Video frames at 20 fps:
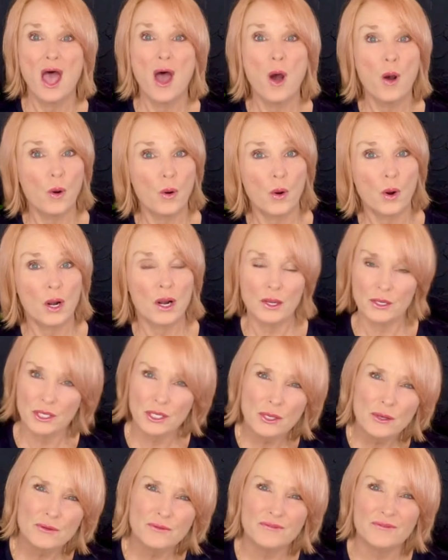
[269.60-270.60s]
or
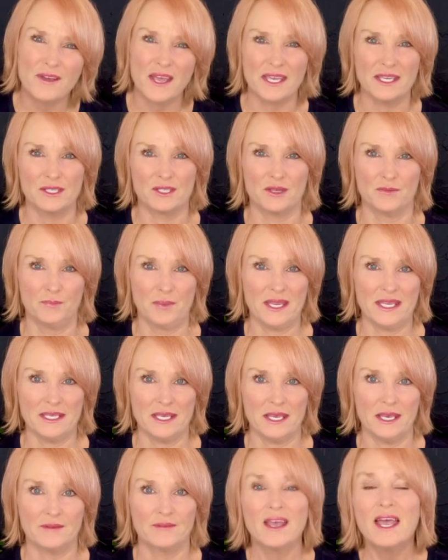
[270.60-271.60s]
acute phase of
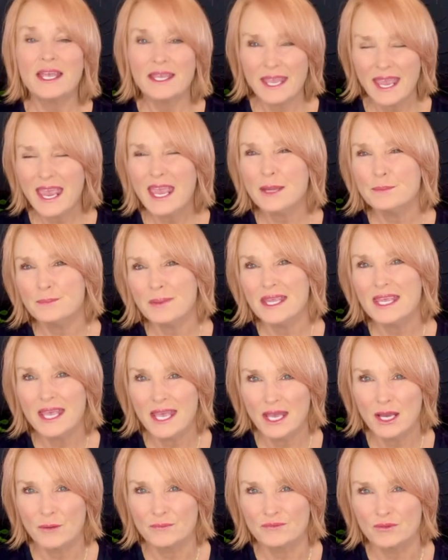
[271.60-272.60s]
PF can be
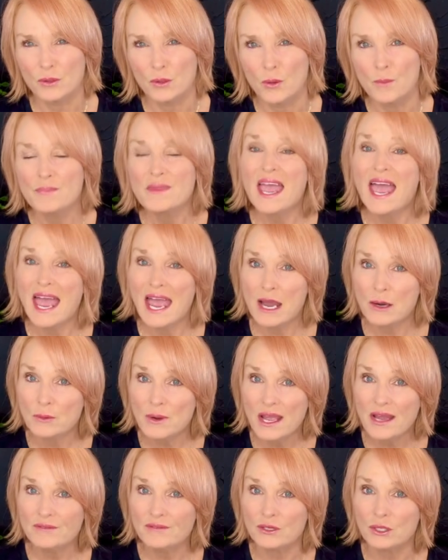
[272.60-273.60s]
helpful.
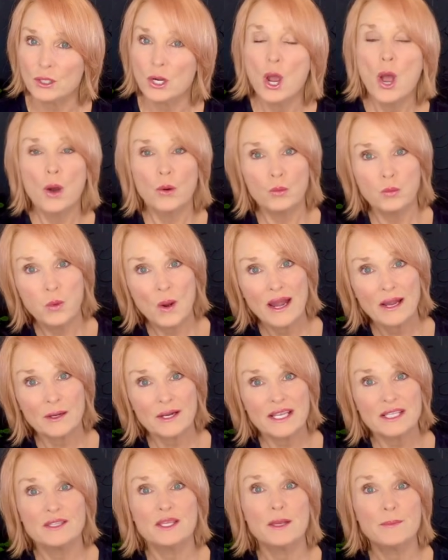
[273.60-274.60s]
However,
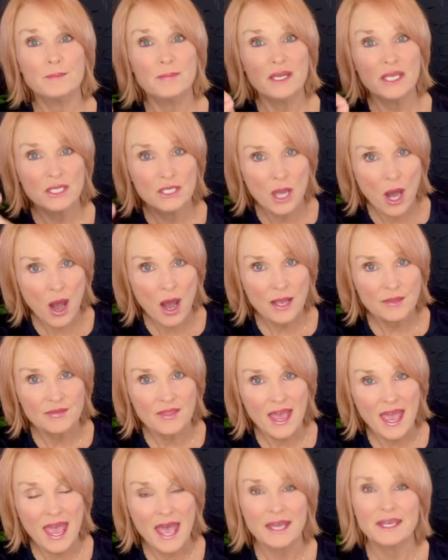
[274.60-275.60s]
wearing them beyond
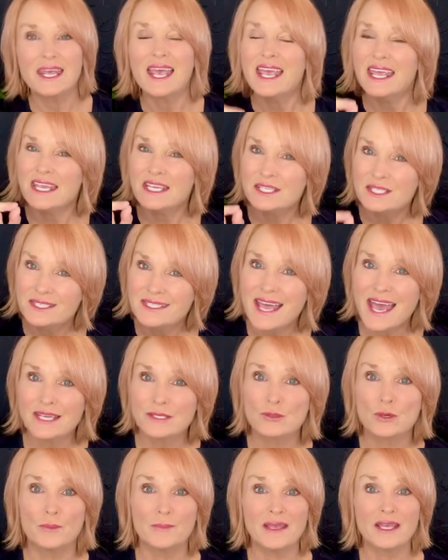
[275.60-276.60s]
that is
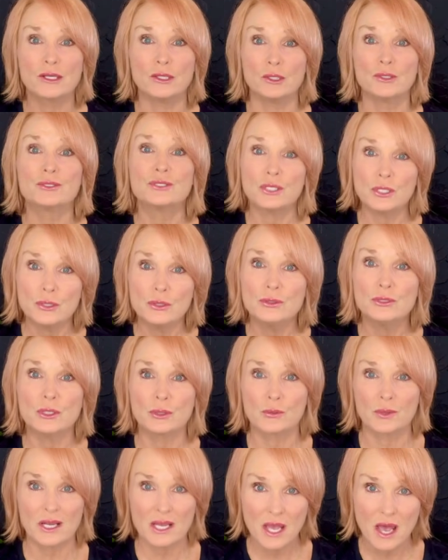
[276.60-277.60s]
detrimental to your
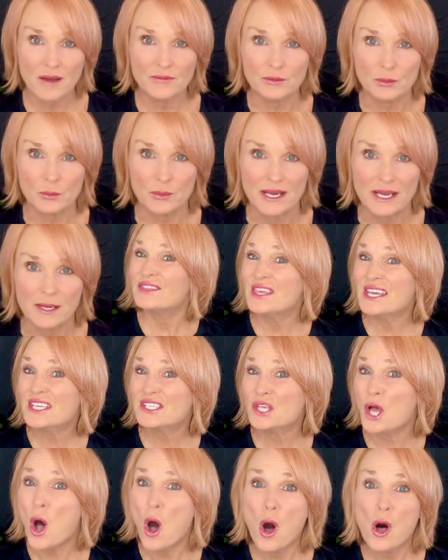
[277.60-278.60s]
recovery.
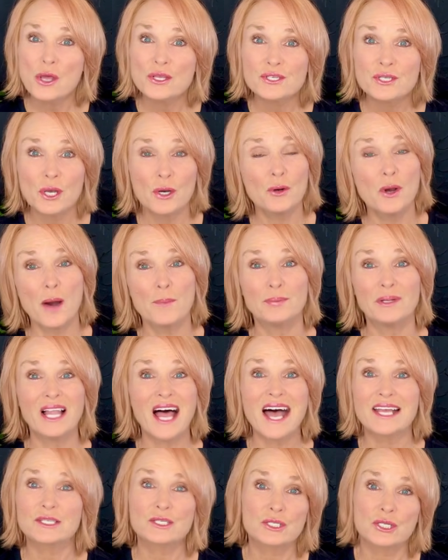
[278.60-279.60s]
This also
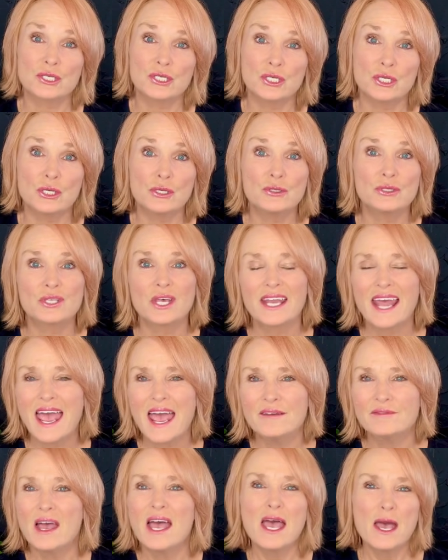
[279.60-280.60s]
applies to shoes that
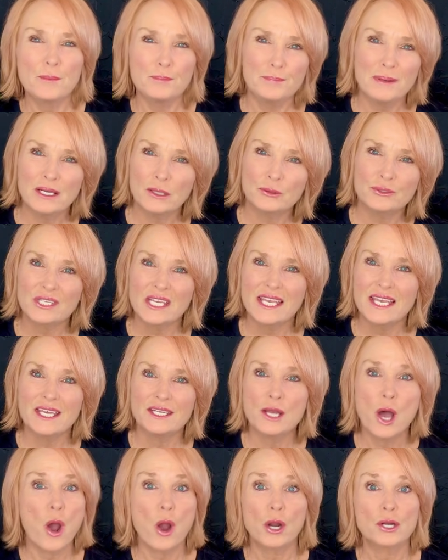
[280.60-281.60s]
have built-in
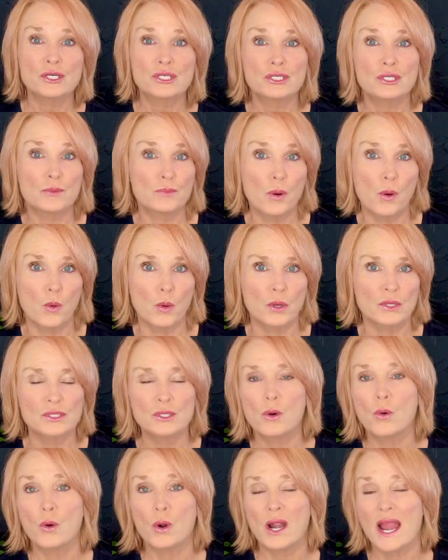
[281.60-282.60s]
arch supports
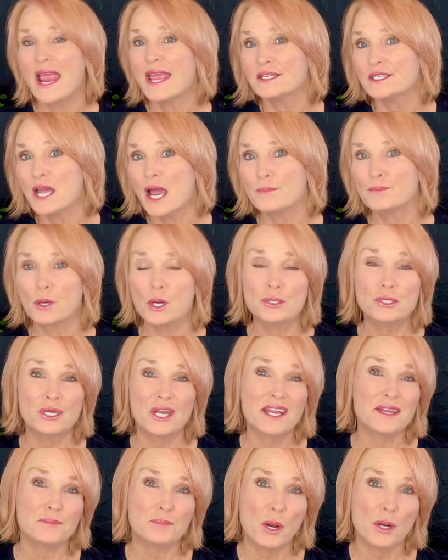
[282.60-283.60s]
or
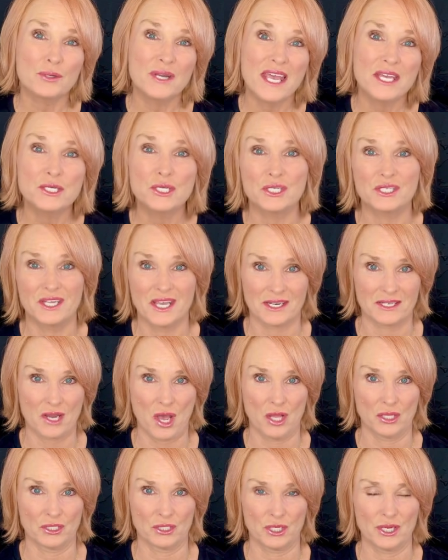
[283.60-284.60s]
anti-pronation
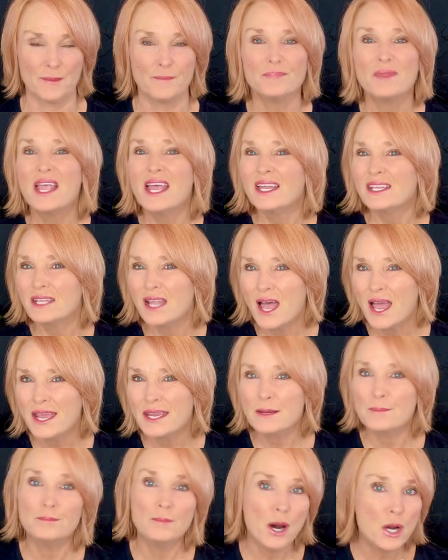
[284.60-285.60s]
technology,
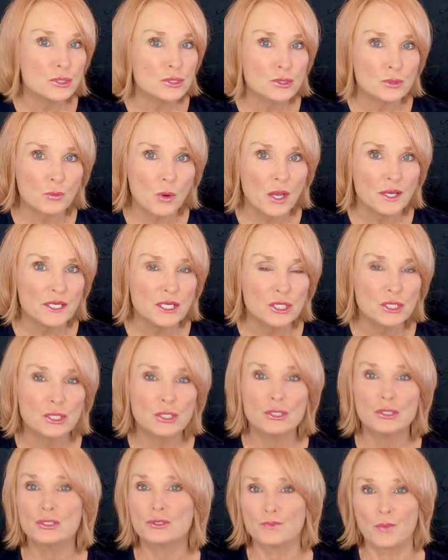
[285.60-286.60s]
like most running
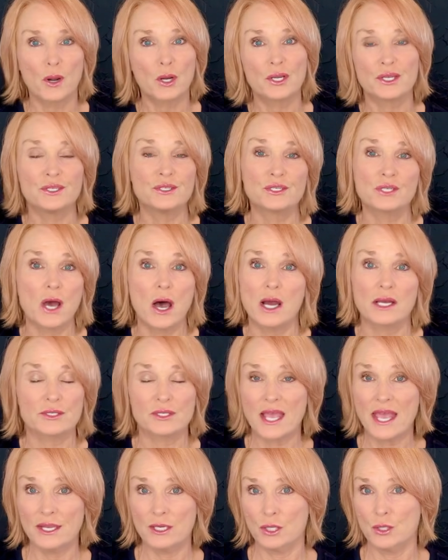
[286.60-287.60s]
shoes, Birkenstocks,
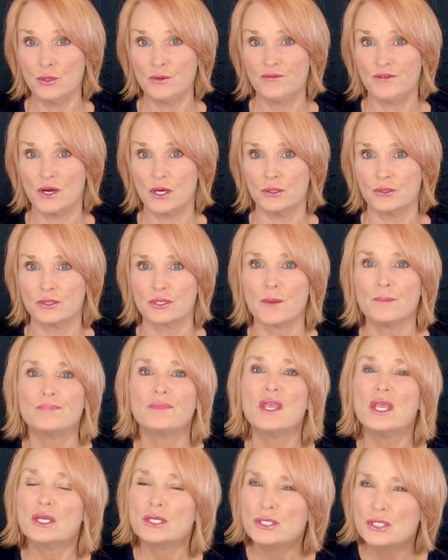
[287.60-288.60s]
and UFOs.
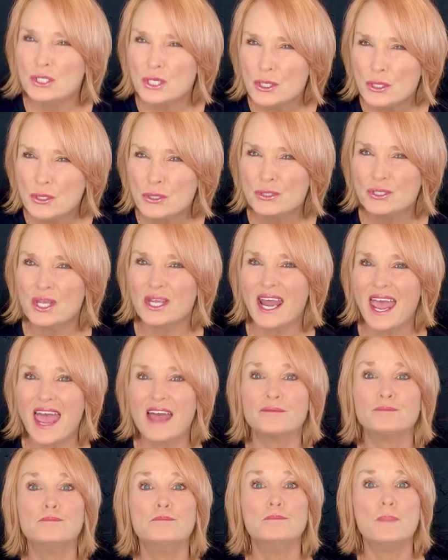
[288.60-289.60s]
Shoes that
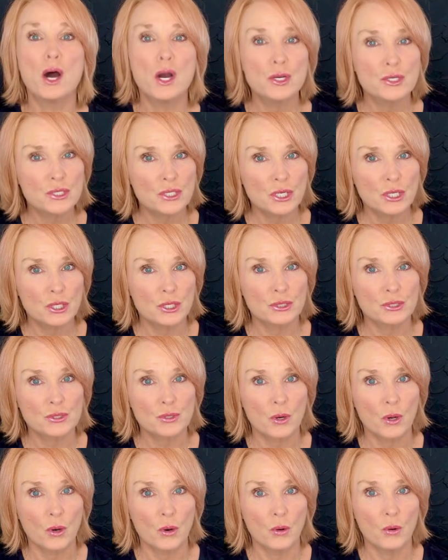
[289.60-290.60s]
have motion
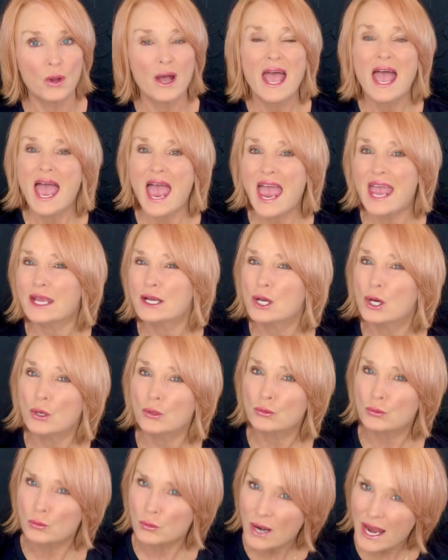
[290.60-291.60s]
control and
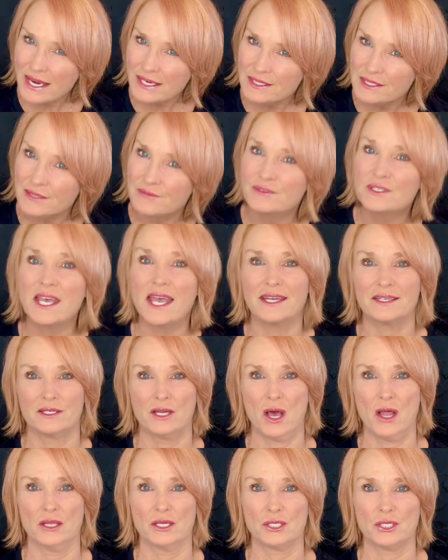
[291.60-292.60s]
corrective
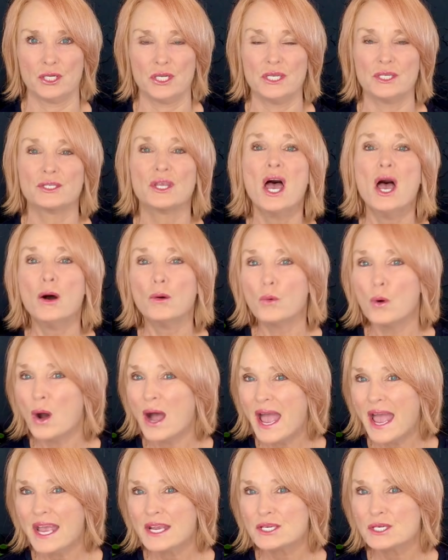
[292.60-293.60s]
technologies will
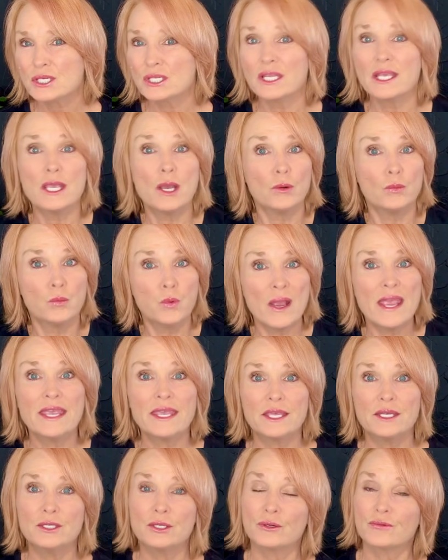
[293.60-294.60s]
actually
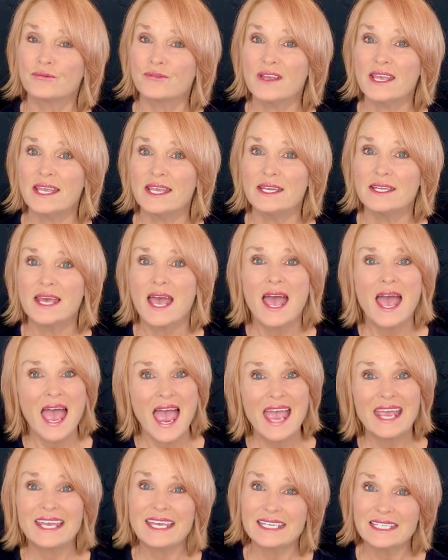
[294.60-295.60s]
weaken your feet
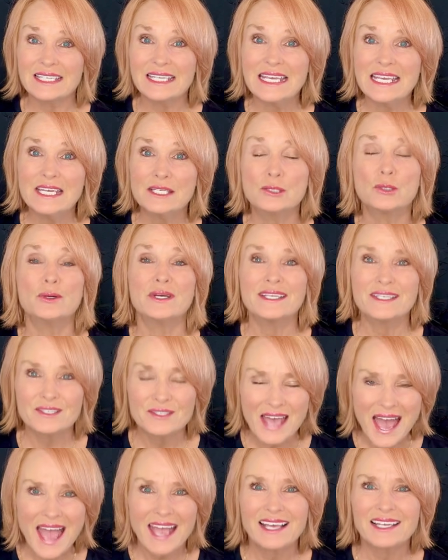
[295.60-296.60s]
and can lead to
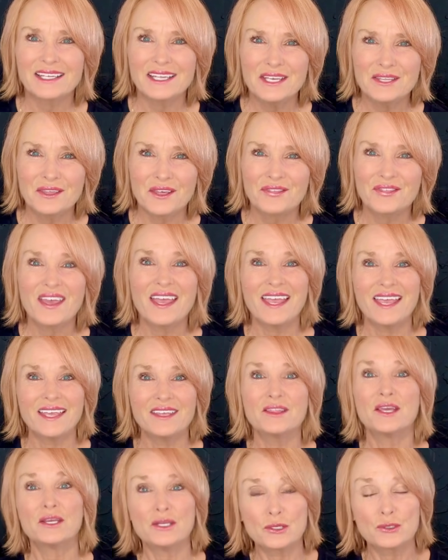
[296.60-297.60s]
exactly the thing
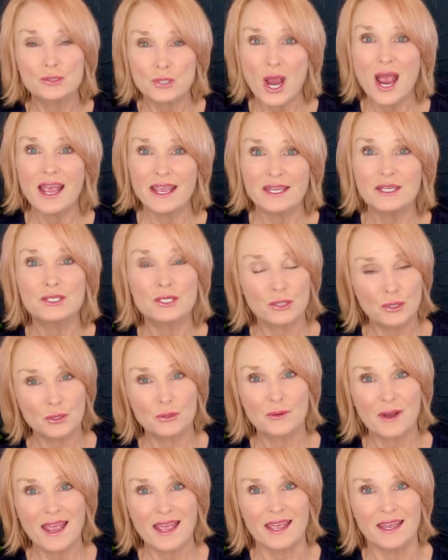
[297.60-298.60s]
that you're trying to
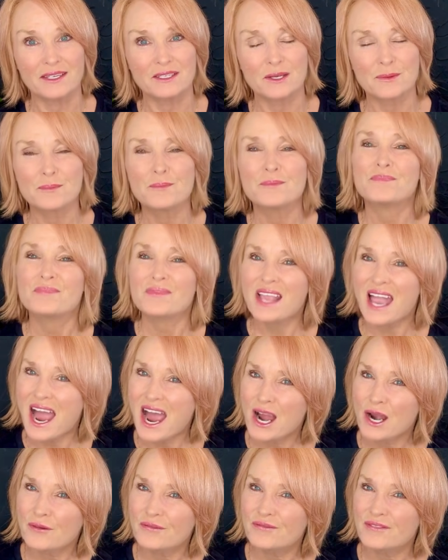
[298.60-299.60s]
correct.
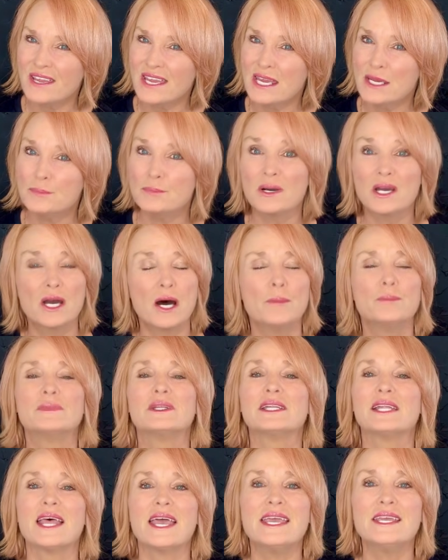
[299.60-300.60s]
our feet become
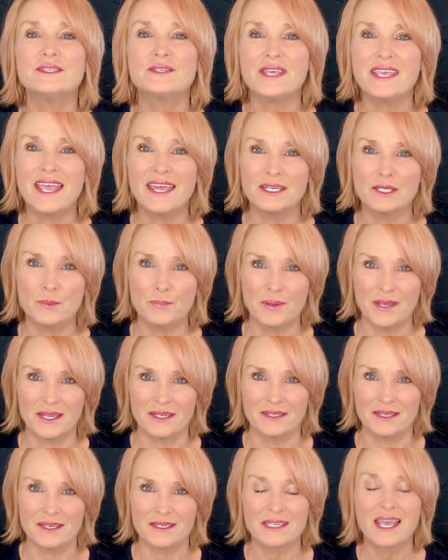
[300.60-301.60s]
lazy and
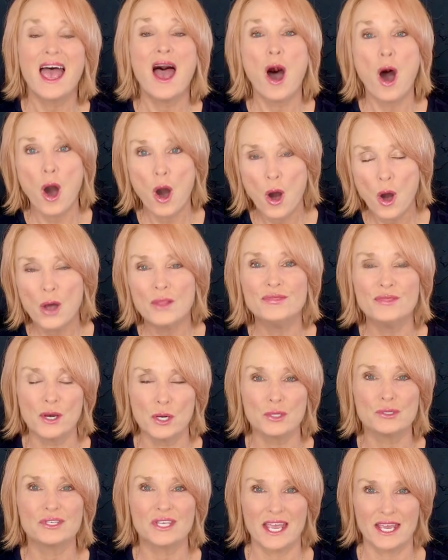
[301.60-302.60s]
dependent on
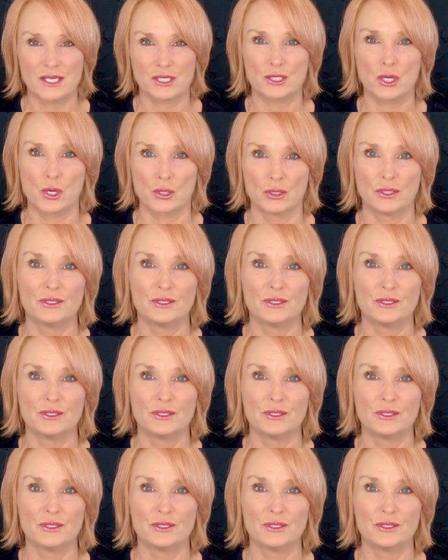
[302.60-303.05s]
those external